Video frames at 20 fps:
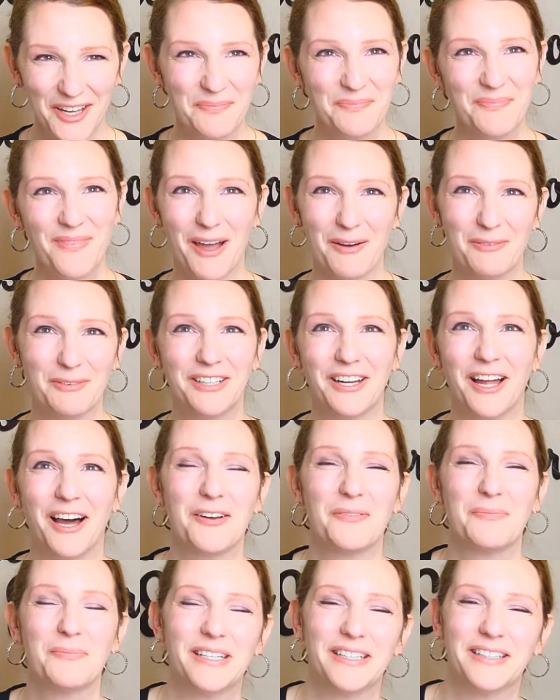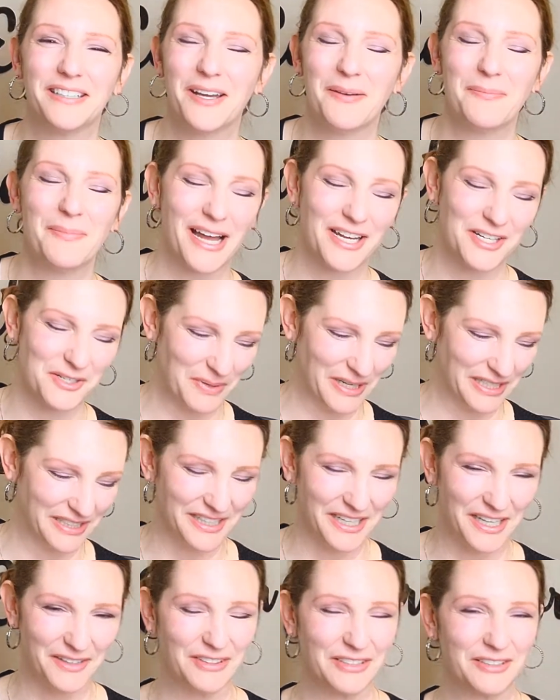That would not have been a match made in
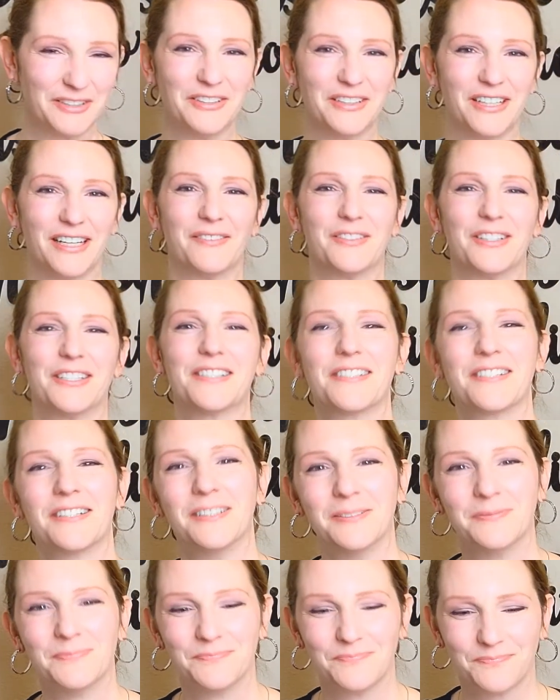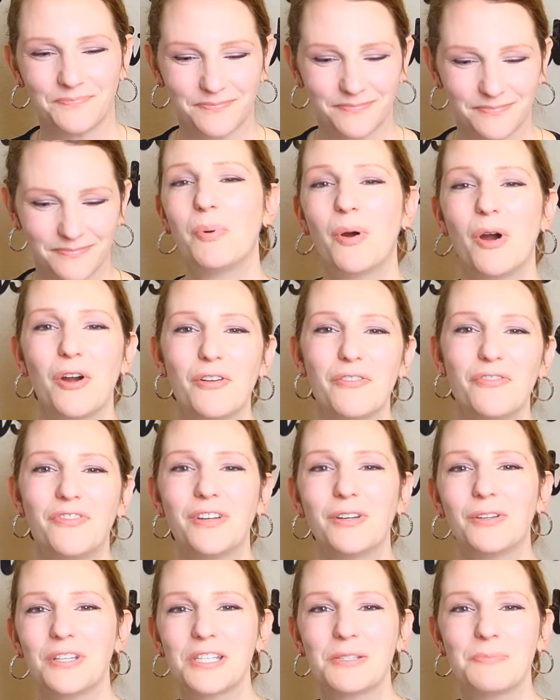heaven. Good heavens. But part of
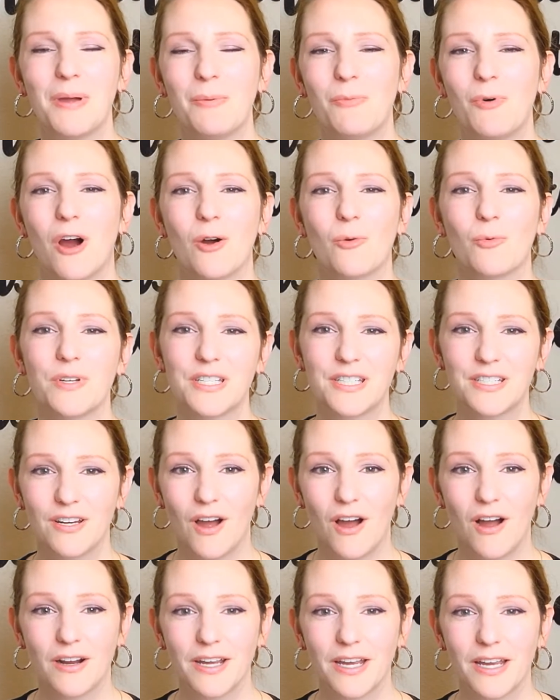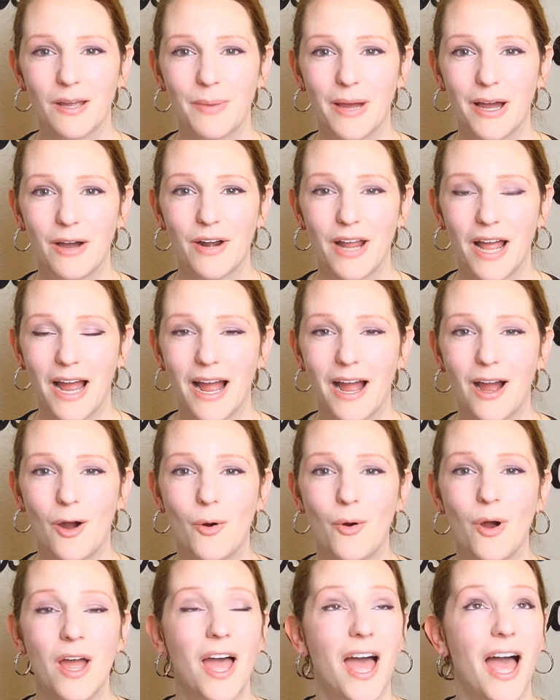Fieldy's memoir was talking about
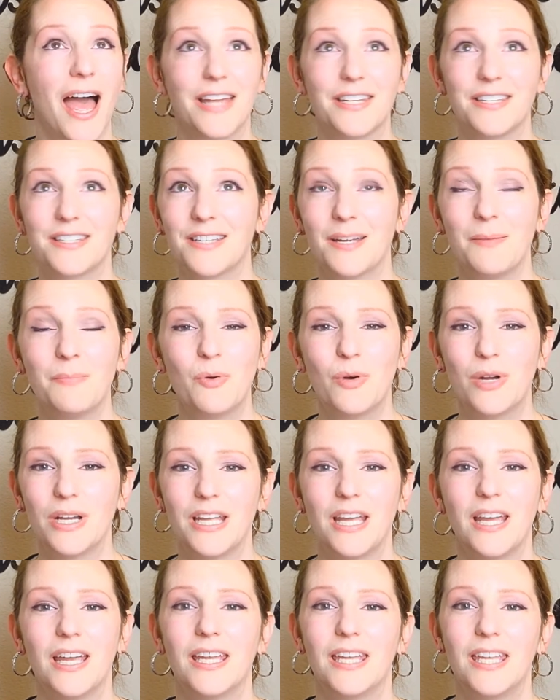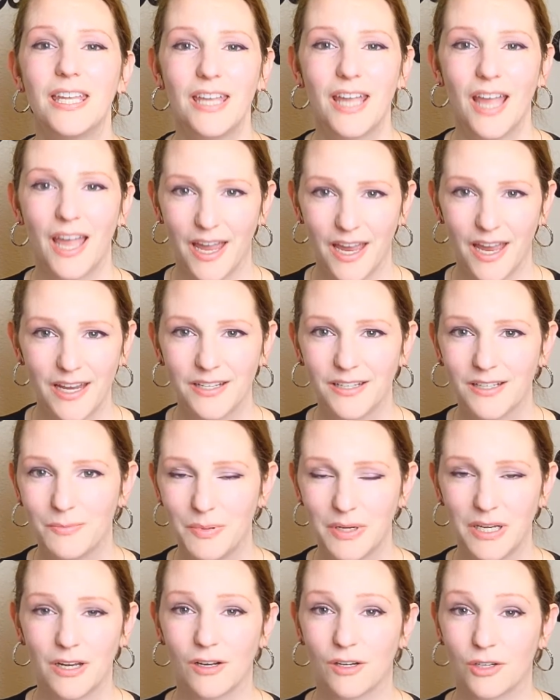how at some point he hated
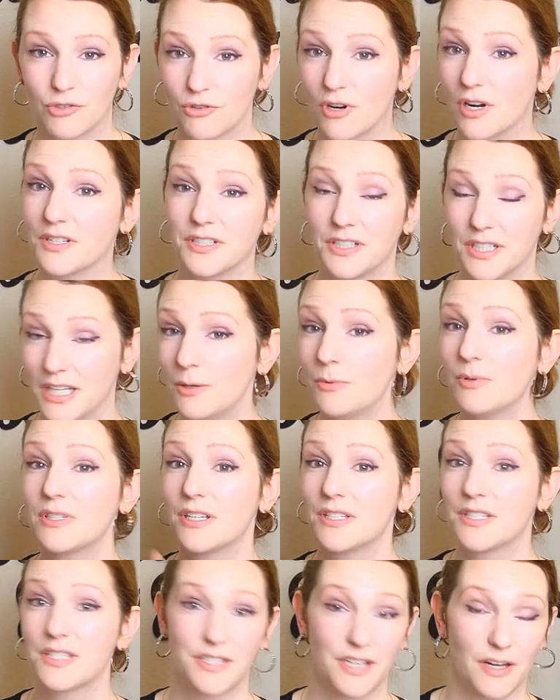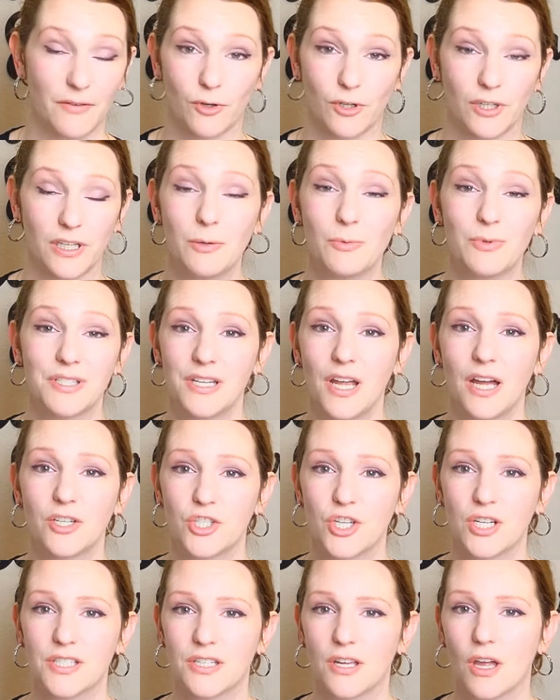being on drugs, and he was on several. It was not
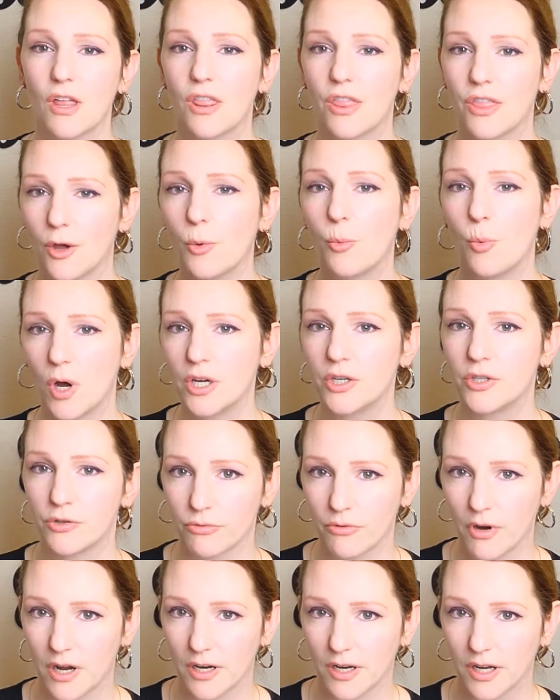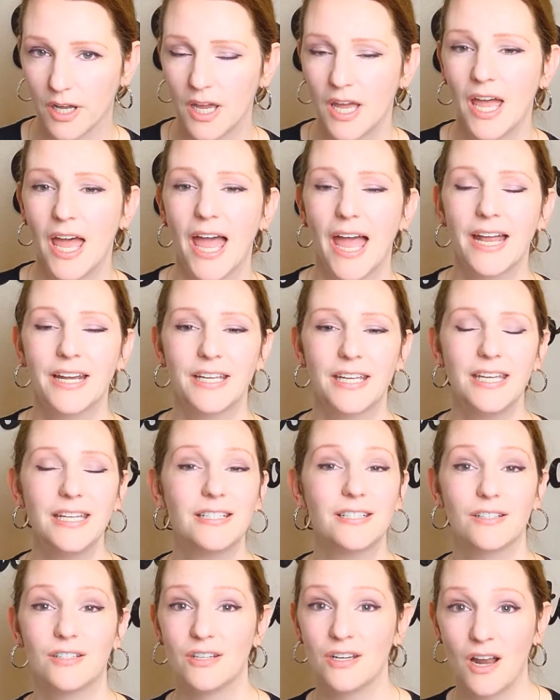just the one drug. And he
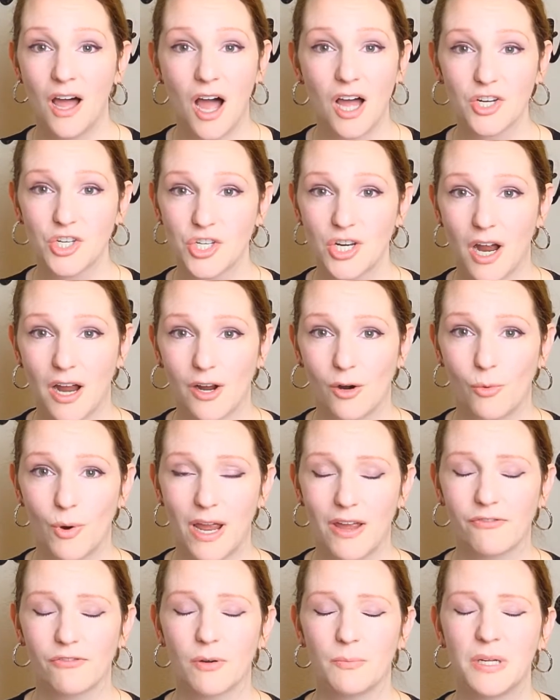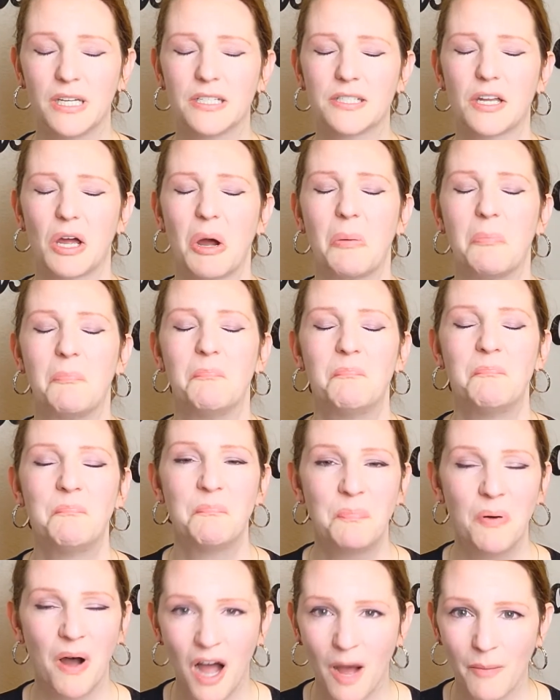did not shy away from his
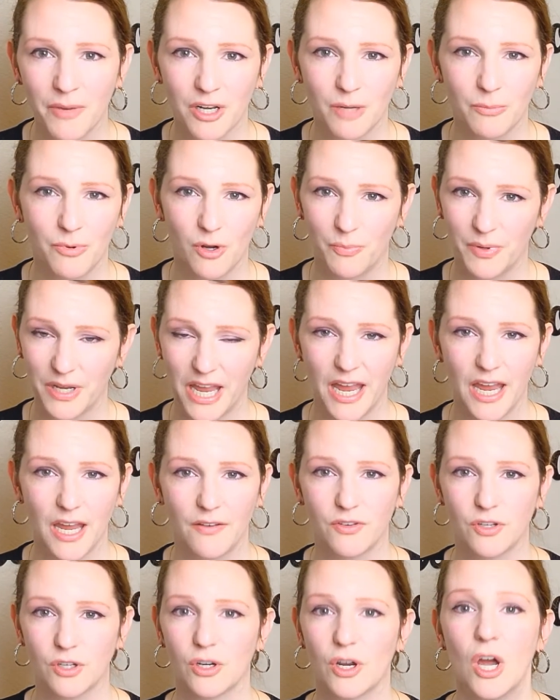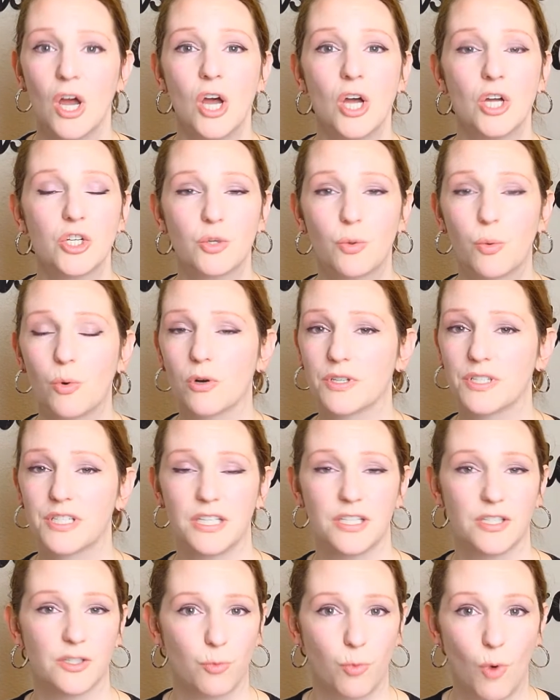abominable behavior towards
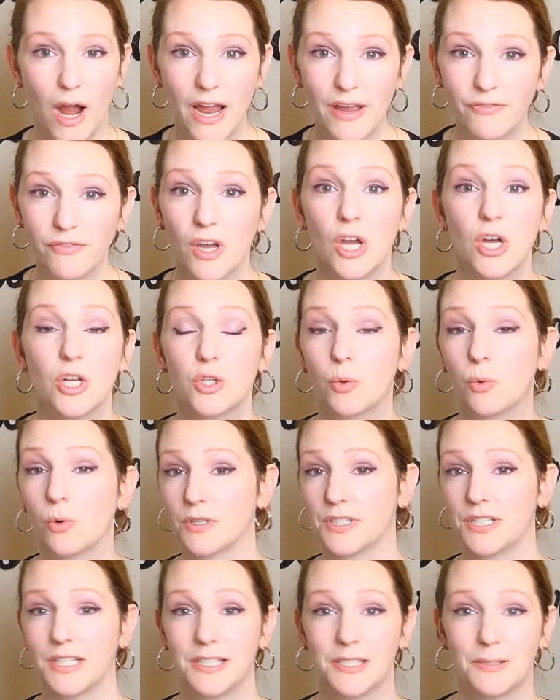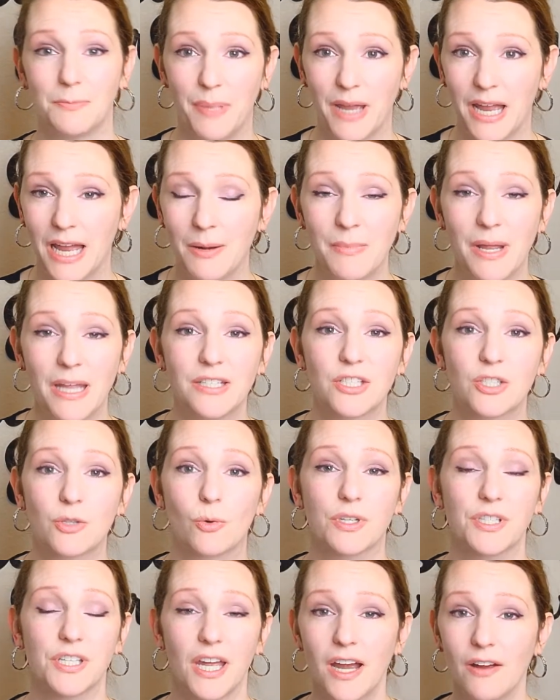his wife, towards his bandmates,
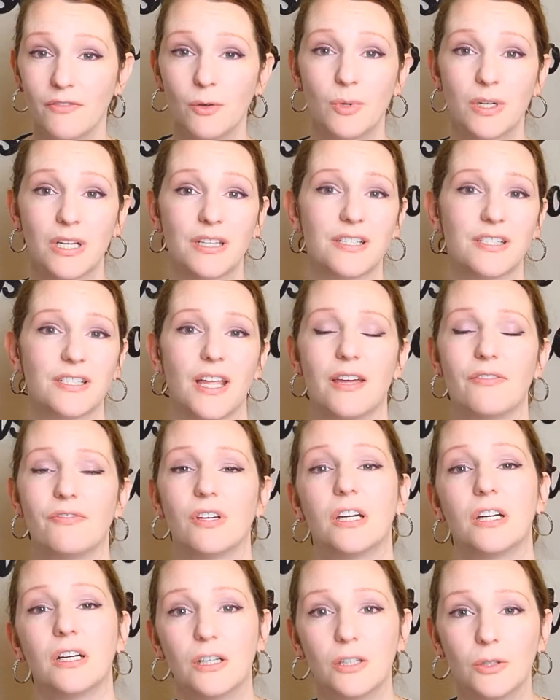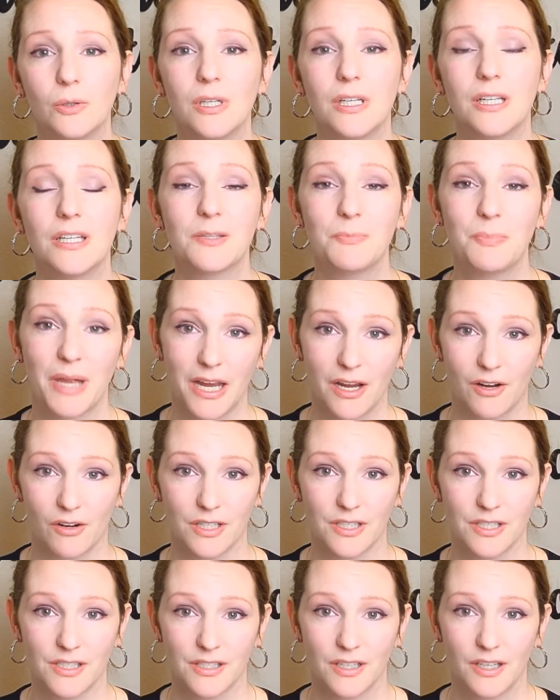towards everyone in his life, including his
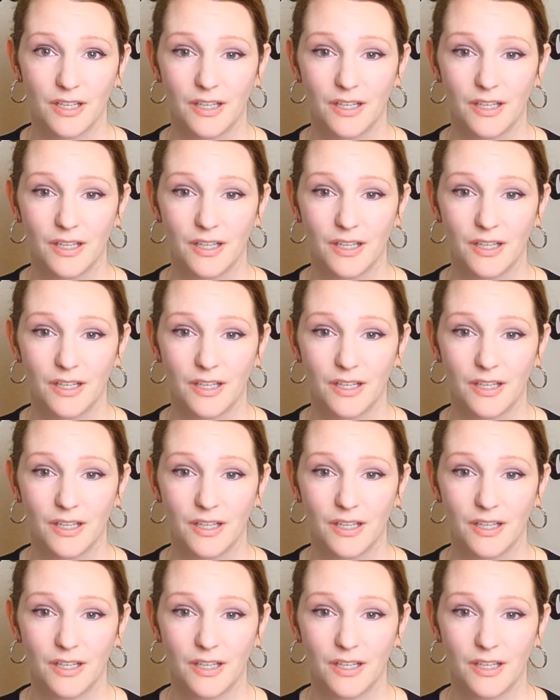parents.